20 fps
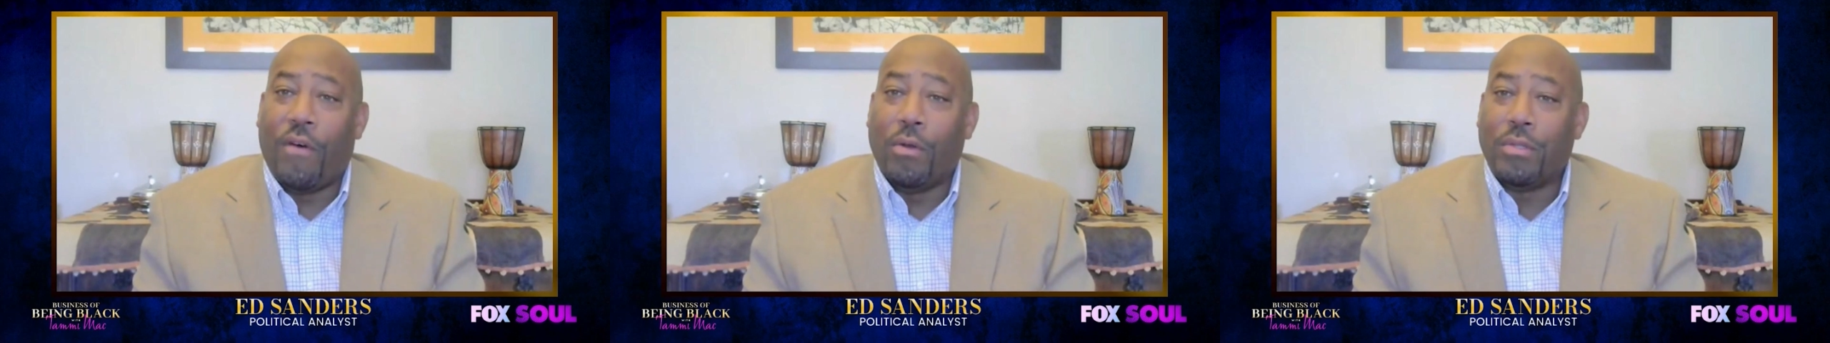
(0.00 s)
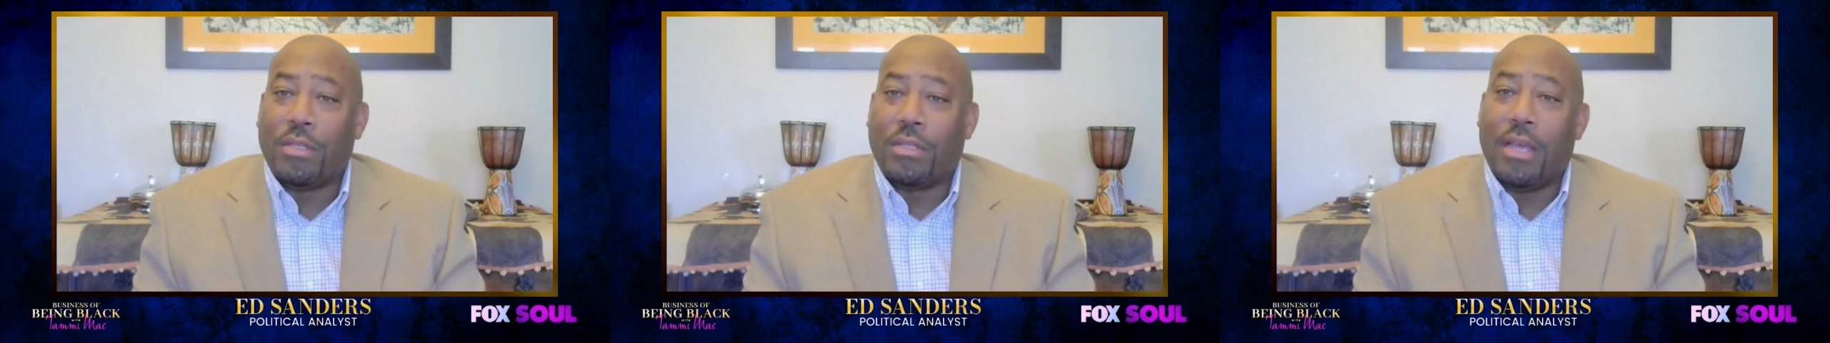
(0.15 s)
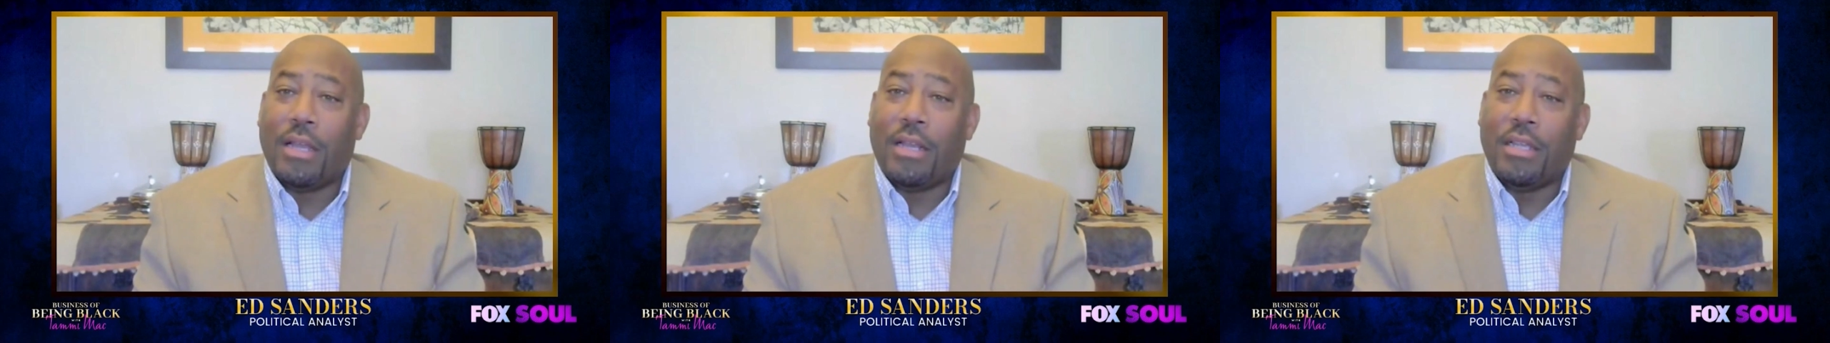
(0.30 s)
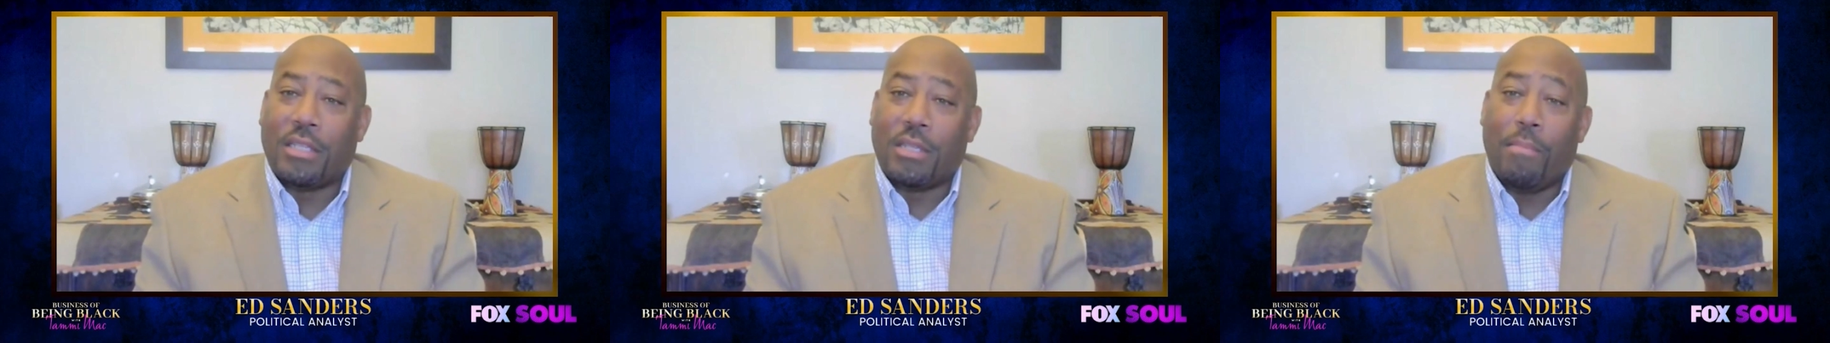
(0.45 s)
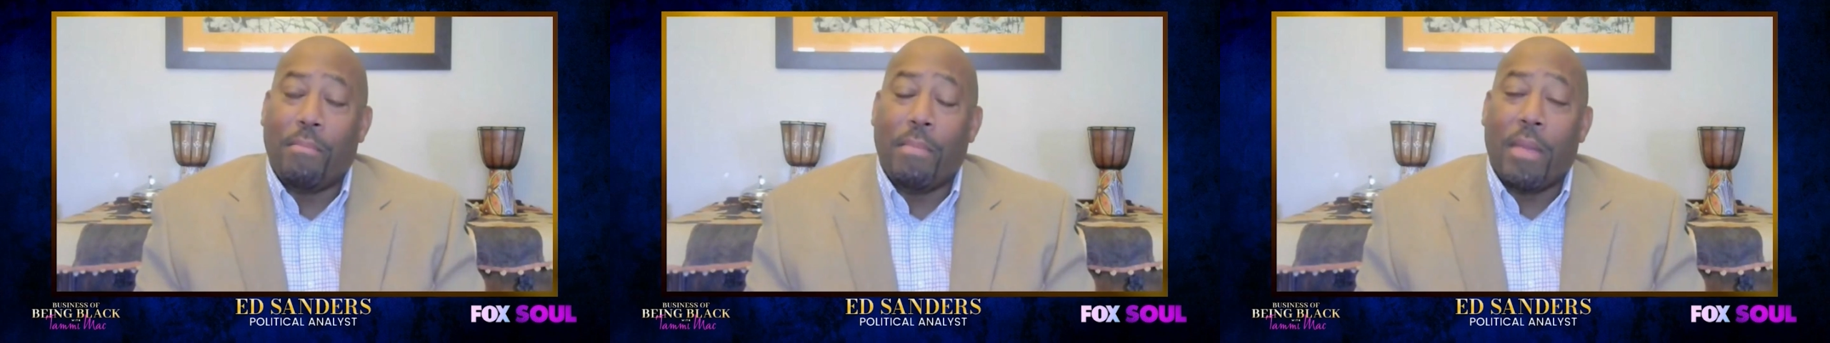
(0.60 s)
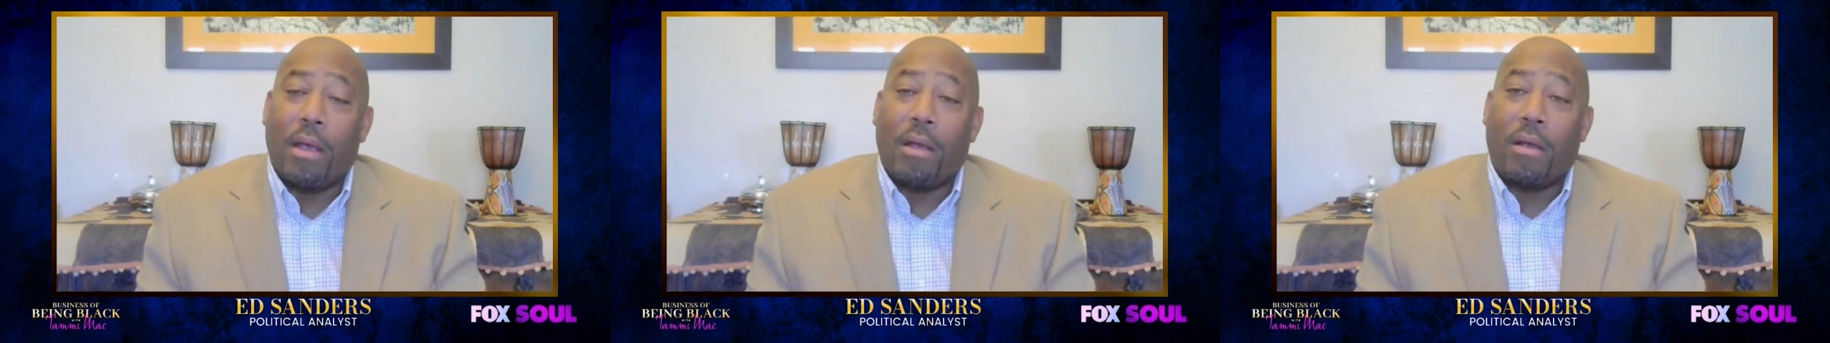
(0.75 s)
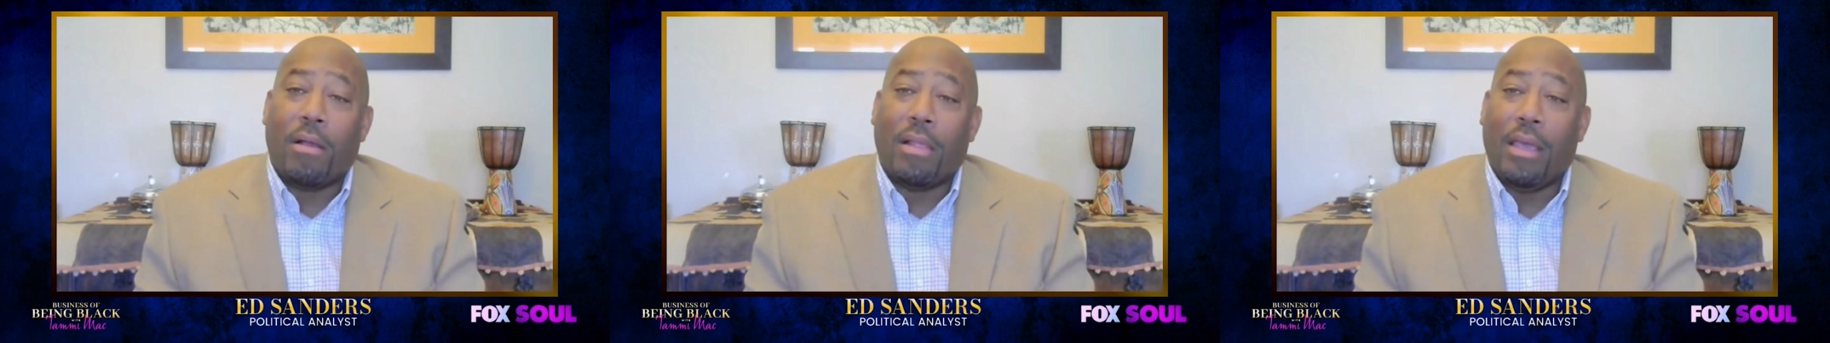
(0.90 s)
votes that he
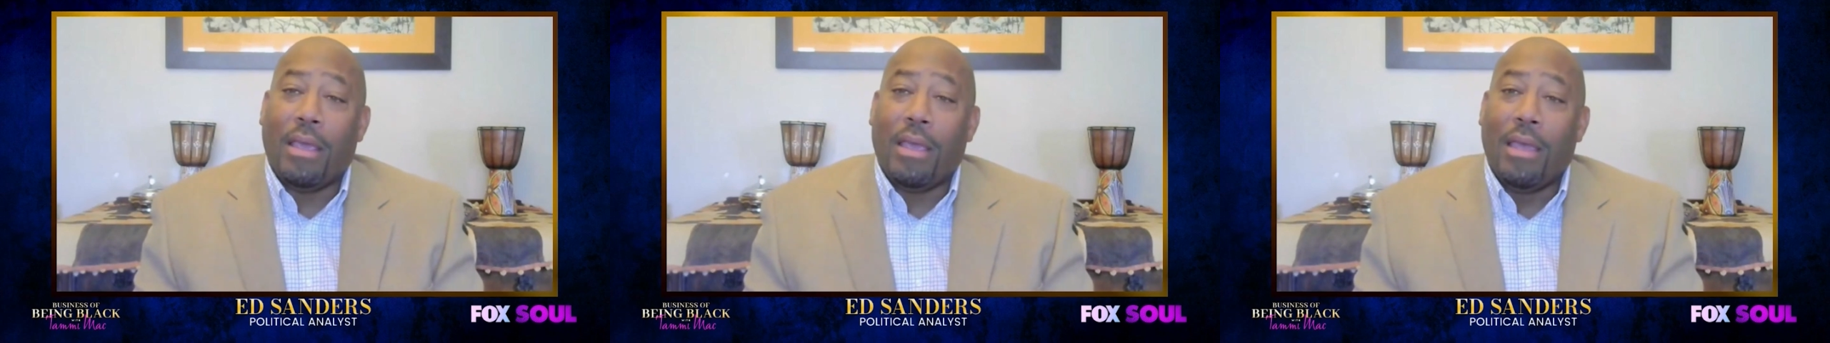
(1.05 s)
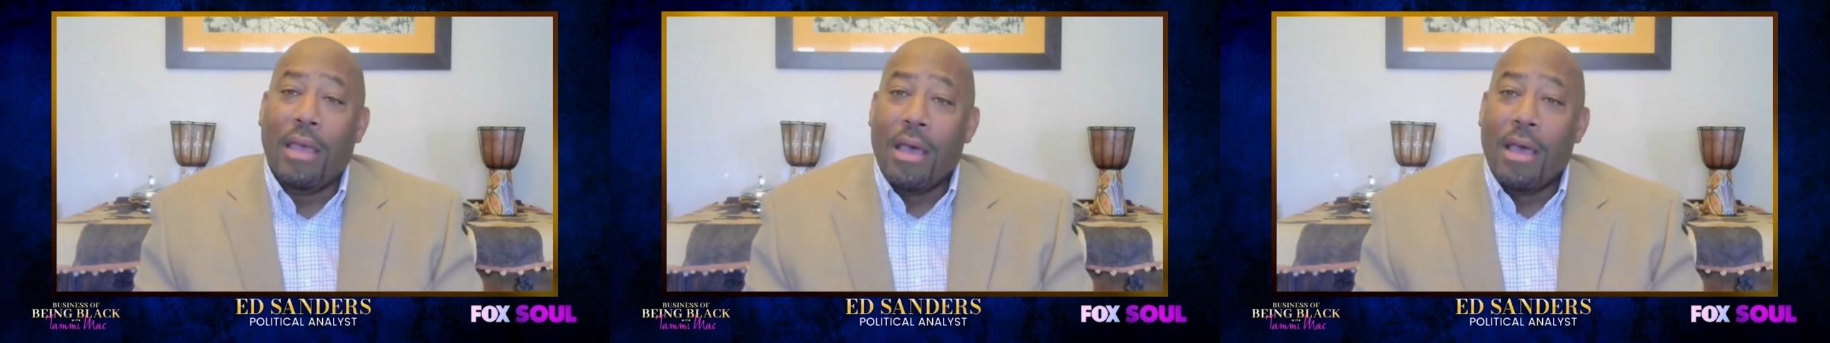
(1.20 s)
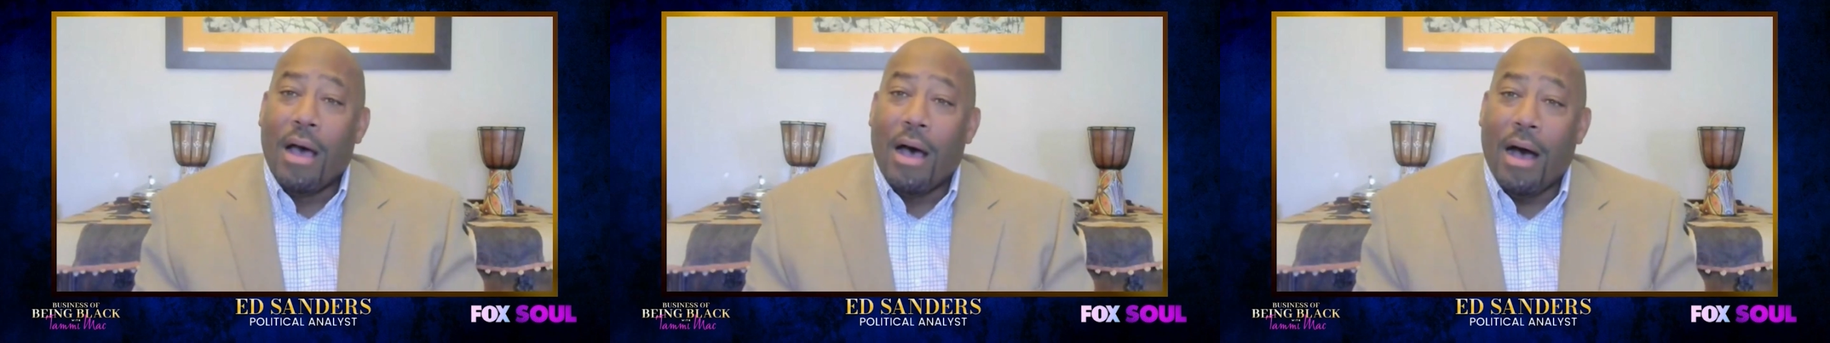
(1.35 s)
summarily,